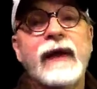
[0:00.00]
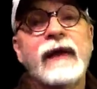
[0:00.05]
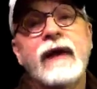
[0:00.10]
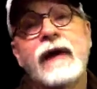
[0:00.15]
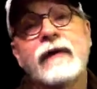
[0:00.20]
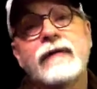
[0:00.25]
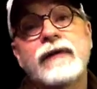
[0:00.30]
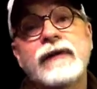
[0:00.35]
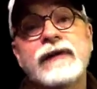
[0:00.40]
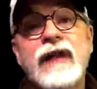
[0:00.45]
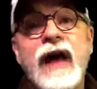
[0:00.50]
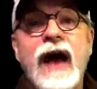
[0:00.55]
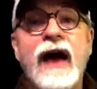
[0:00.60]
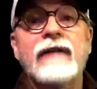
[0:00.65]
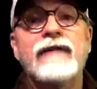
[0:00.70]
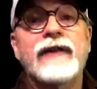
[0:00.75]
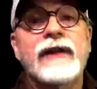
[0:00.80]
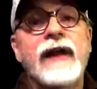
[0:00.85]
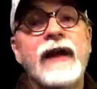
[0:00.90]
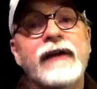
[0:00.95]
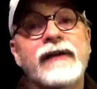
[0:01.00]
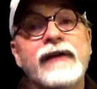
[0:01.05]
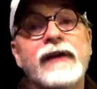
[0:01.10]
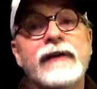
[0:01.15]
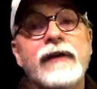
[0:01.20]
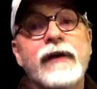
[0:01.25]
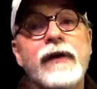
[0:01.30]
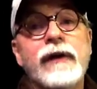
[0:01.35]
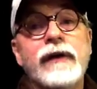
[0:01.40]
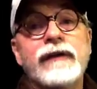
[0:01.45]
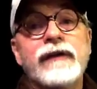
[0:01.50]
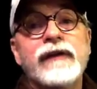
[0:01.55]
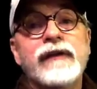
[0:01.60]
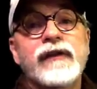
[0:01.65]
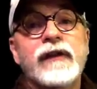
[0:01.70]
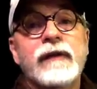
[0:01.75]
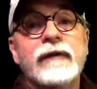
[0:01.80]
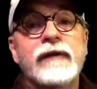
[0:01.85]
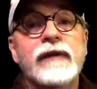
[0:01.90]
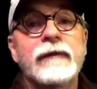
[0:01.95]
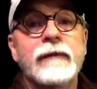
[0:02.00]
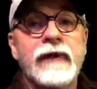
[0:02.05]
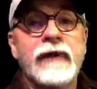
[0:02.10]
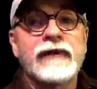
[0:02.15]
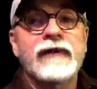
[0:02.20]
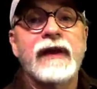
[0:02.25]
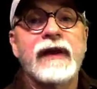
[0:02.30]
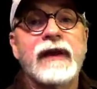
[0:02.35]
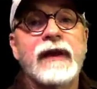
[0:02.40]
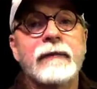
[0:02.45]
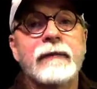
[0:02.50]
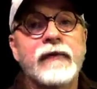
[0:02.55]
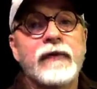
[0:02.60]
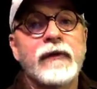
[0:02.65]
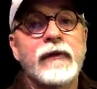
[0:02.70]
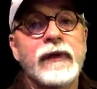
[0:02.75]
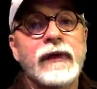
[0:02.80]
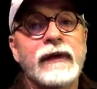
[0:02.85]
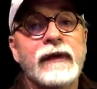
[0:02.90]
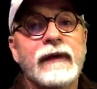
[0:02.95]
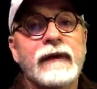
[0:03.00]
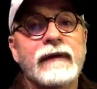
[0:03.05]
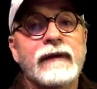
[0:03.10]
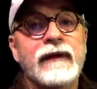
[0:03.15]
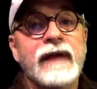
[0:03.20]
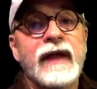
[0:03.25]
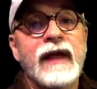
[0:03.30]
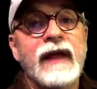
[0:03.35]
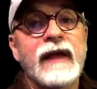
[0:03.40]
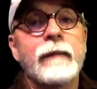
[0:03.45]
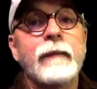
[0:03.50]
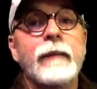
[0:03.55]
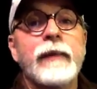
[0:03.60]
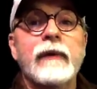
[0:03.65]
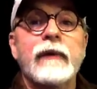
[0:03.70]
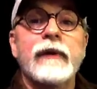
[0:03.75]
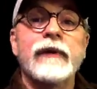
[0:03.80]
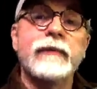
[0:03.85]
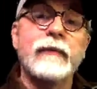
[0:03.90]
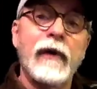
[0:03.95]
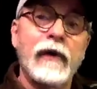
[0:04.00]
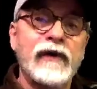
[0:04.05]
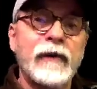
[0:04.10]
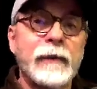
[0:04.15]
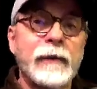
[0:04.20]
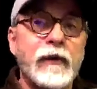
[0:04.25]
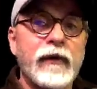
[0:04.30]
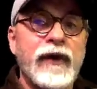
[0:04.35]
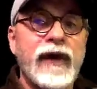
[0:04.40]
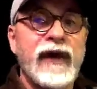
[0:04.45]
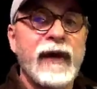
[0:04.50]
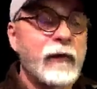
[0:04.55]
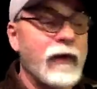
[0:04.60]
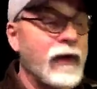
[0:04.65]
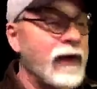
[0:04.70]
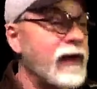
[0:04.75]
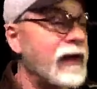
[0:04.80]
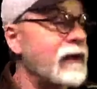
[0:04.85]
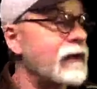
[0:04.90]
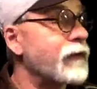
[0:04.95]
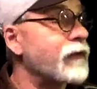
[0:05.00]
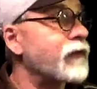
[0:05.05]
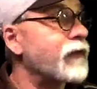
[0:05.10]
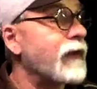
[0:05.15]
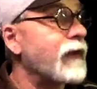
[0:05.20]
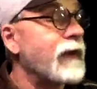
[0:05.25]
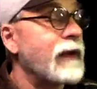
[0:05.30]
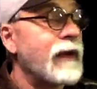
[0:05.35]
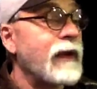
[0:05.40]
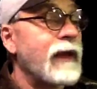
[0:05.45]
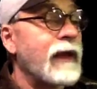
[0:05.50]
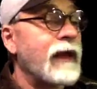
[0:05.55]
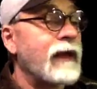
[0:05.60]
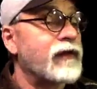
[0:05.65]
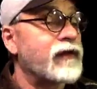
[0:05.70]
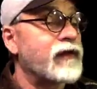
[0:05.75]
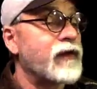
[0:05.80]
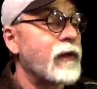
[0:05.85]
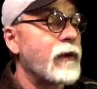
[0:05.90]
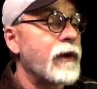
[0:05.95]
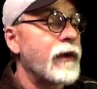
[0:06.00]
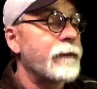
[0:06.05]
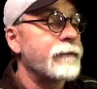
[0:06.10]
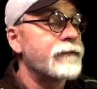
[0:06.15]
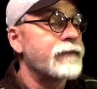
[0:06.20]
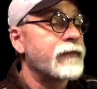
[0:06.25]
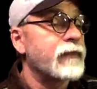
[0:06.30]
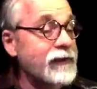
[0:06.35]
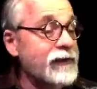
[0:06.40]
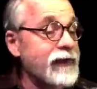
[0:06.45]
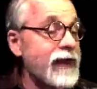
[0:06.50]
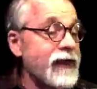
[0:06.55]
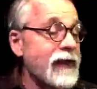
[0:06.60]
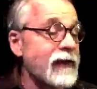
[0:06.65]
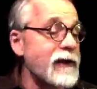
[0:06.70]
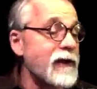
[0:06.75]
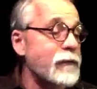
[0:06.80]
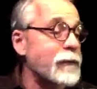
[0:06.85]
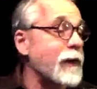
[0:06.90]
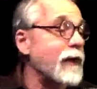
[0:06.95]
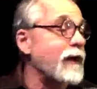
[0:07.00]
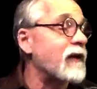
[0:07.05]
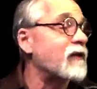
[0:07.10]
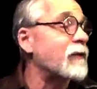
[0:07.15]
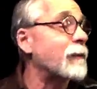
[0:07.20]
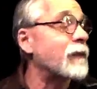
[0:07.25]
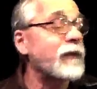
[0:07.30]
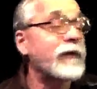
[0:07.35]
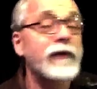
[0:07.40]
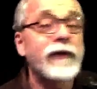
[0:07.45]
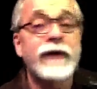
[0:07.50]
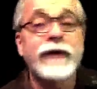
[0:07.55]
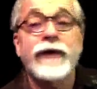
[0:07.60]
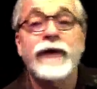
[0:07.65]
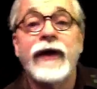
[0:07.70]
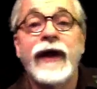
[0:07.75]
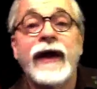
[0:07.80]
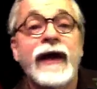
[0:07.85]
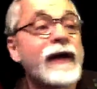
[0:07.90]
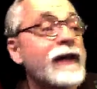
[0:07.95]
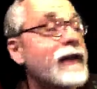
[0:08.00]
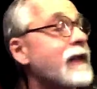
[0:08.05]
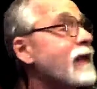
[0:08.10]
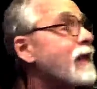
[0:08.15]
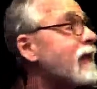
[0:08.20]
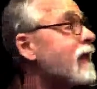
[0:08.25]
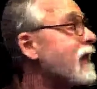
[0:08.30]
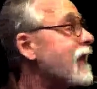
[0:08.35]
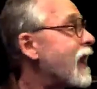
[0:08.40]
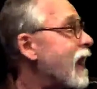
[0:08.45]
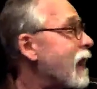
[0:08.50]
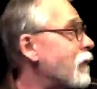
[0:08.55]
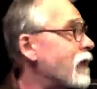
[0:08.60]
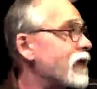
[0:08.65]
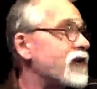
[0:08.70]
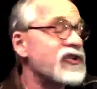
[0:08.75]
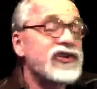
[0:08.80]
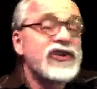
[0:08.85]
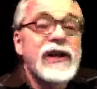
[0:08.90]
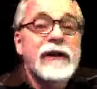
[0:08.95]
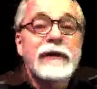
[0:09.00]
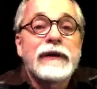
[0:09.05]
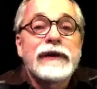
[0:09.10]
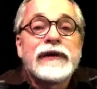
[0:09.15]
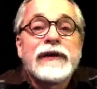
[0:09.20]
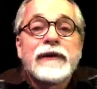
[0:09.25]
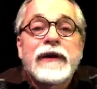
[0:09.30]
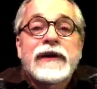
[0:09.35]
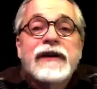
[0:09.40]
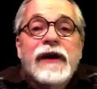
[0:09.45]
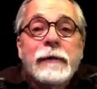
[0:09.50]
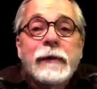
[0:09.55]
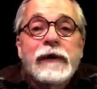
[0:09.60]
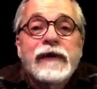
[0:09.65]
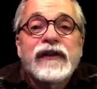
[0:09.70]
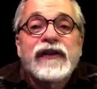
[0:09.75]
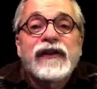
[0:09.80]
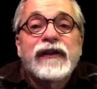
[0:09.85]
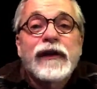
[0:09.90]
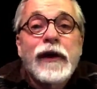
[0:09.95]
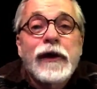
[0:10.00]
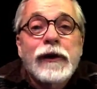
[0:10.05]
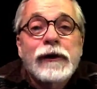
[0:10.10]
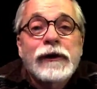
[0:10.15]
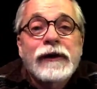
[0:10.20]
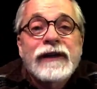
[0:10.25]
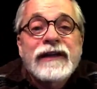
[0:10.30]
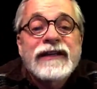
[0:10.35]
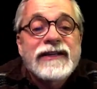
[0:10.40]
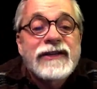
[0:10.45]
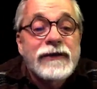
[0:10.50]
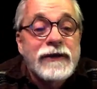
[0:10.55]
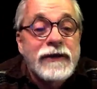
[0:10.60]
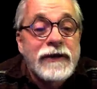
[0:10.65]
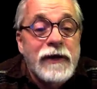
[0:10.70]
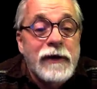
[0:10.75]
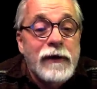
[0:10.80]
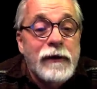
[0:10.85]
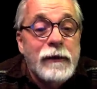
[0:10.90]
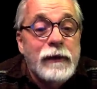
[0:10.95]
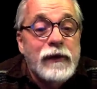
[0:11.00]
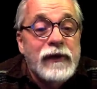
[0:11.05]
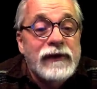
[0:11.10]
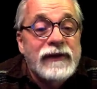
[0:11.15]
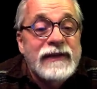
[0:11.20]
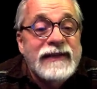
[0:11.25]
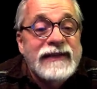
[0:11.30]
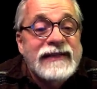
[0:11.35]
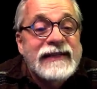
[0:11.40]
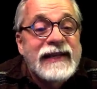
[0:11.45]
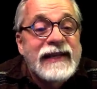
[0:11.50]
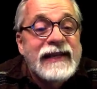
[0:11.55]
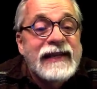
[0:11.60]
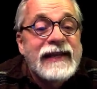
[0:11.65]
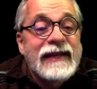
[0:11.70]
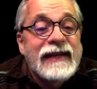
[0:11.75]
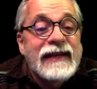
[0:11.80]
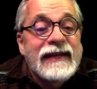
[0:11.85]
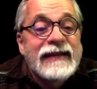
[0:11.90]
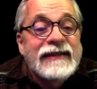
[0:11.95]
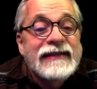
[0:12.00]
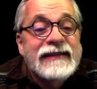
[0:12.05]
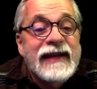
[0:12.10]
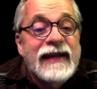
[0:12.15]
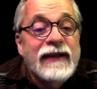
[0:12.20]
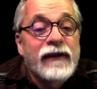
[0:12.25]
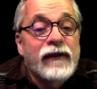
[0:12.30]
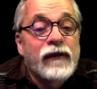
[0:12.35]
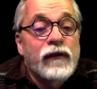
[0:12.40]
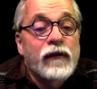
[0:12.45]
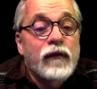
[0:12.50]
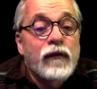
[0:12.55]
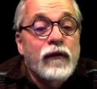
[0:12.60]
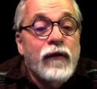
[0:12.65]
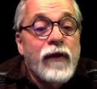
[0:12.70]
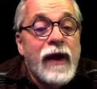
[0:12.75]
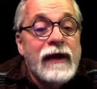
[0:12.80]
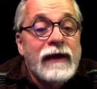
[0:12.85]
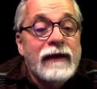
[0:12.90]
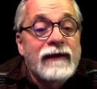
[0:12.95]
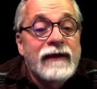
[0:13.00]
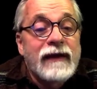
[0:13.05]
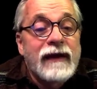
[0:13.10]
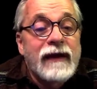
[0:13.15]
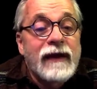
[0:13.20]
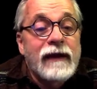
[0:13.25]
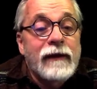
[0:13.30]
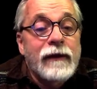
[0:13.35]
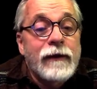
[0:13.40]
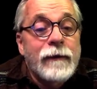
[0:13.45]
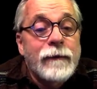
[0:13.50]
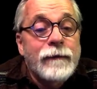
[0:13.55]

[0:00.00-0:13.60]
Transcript: of a live class I taught on this subject, much like I'm doing today, but with multiple camera angles and so on. Taking off my entrepreneurial hat, I want to share with you a couple of starter licks so you can go and put these scales right together.